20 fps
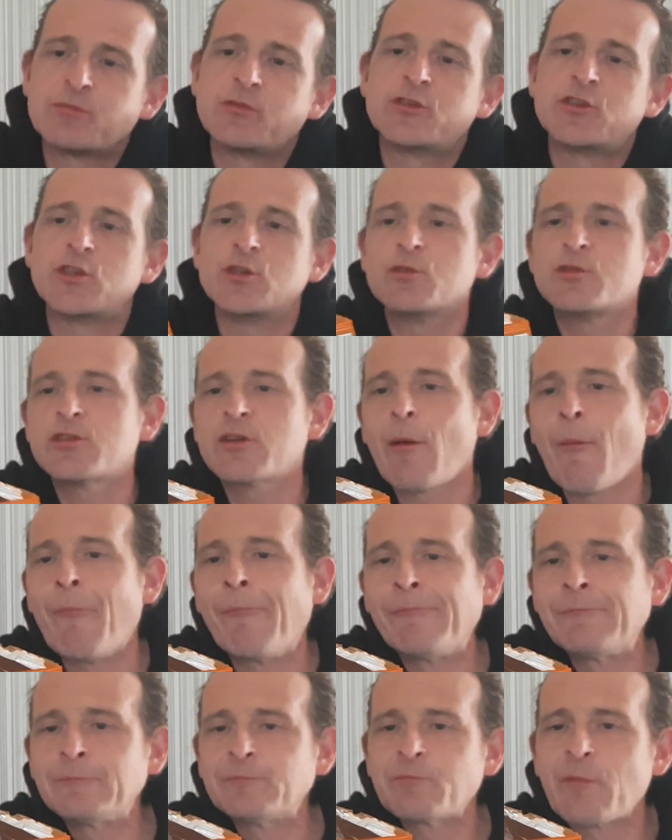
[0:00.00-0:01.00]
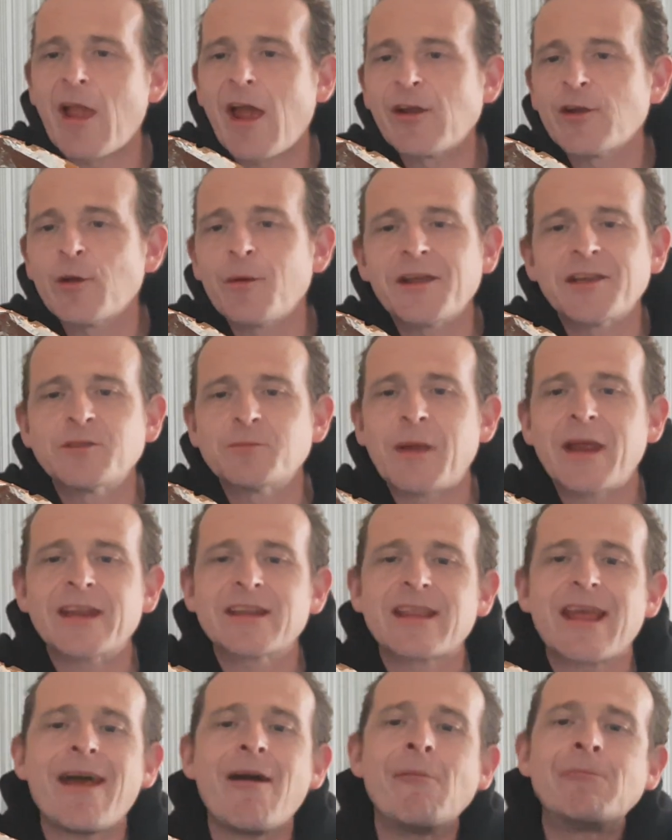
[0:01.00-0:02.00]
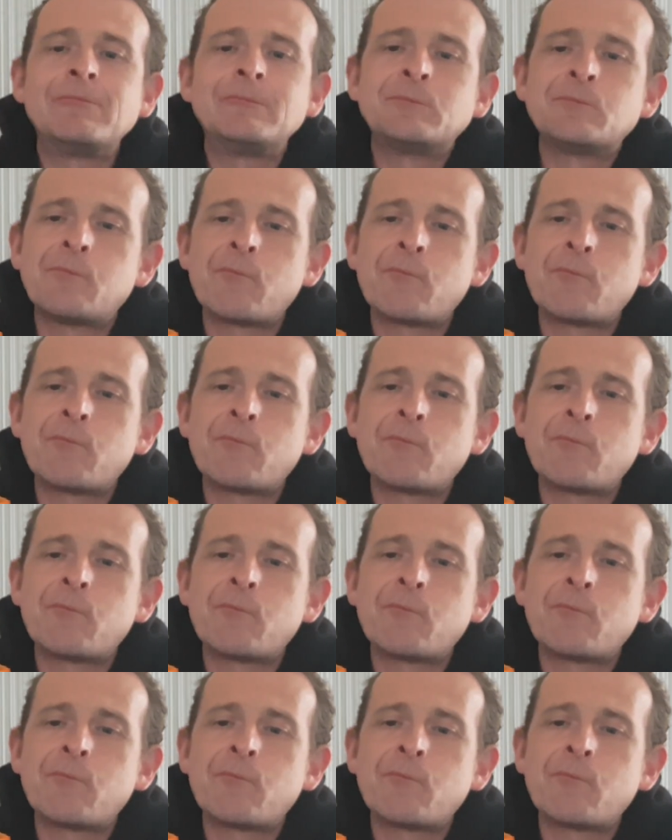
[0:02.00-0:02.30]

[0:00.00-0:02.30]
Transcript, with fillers: produced. I don't expect that.